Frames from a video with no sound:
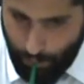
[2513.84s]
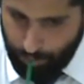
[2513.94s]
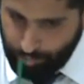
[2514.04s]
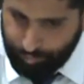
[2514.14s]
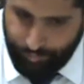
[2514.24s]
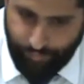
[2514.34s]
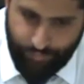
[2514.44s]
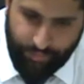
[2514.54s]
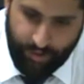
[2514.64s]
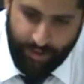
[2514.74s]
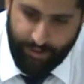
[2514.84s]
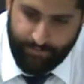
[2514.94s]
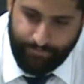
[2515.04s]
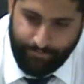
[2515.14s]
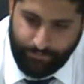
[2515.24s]

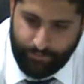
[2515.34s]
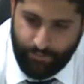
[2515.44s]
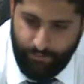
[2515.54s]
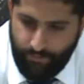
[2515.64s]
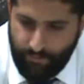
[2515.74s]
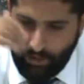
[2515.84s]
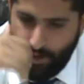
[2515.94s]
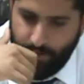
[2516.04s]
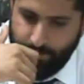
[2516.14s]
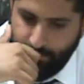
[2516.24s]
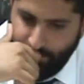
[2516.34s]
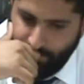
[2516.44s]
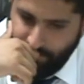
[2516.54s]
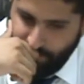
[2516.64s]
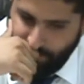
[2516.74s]

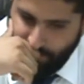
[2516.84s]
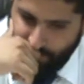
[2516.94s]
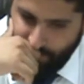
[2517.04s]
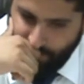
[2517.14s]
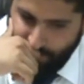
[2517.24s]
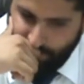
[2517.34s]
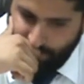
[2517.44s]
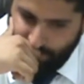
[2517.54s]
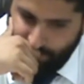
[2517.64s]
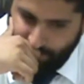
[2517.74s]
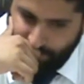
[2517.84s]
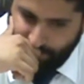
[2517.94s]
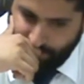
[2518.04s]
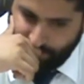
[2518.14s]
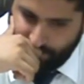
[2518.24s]

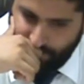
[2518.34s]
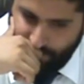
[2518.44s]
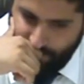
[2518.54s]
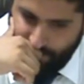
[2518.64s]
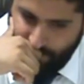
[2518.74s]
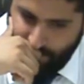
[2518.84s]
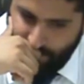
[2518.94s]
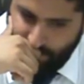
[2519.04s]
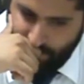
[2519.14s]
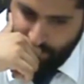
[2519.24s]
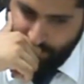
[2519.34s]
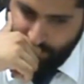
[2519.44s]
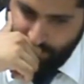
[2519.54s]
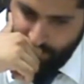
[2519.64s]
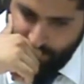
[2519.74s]

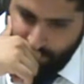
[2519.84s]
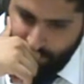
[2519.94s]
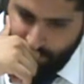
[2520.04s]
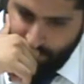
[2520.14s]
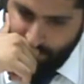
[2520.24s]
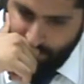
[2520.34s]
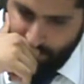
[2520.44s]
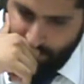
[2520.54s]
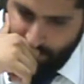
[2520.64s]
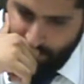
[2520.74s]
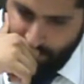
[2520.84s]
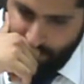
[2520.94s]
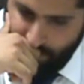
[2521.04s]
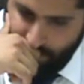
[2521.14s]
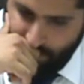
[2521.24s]

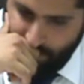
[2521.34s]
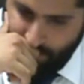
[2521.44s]
Nothing is said.